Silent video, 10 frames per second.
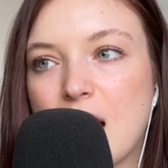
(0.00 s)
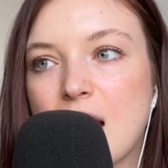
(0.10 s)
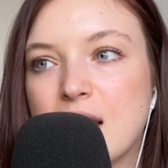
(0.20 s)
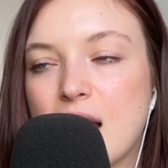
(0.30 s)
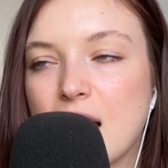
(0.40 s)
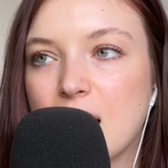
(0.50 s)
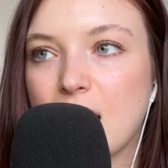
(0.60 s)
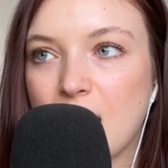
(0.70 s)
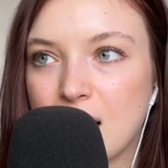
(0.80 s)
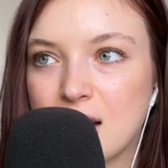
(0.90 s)
And
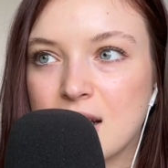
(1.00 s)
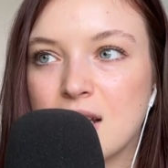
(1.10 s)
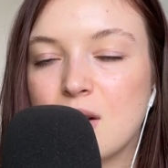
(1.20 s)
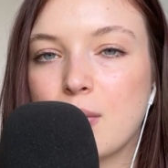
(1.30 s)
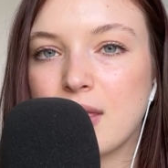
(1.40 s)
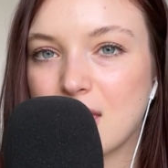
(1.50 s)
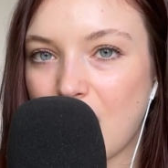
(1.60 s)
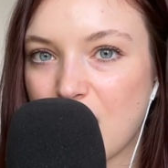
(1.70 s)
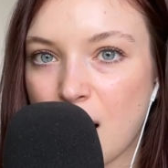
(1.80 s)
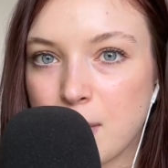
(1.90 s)
again, when
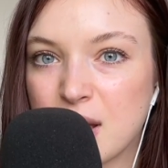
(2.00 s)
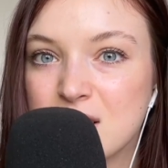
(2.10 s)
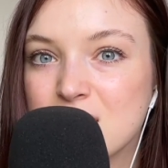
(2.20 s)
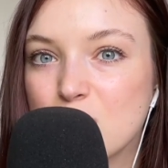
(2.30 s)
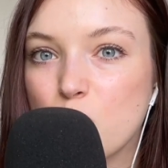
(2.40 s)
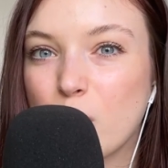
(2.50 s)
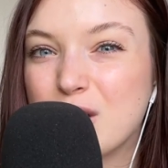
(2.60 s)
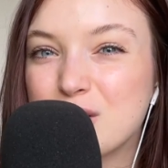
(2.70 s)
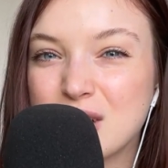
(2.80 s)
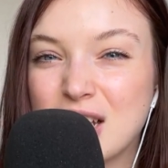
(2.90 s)
that happens, when
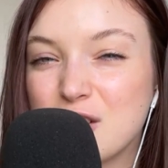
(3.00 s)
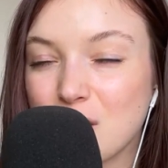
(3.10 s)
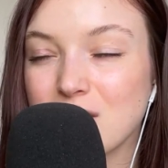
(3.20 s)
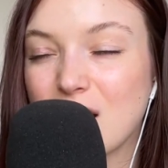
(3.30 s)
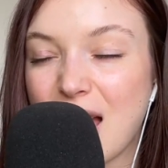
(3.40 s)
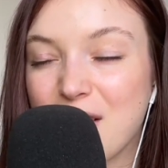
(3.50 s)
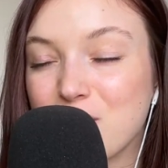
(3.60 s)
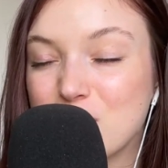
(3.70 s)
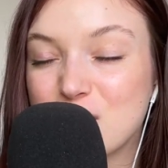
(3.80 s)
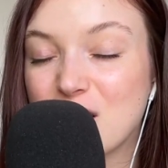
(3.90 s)
you see each other
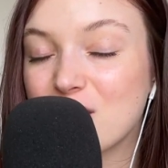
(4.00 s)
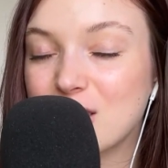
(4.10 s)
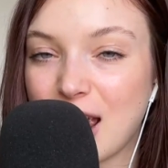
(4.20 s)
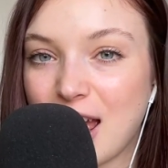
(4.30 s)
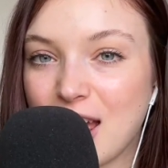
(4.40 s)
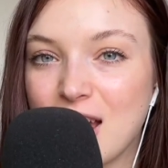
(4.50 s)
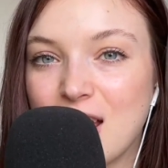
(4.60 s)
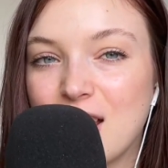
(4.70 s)
every single day,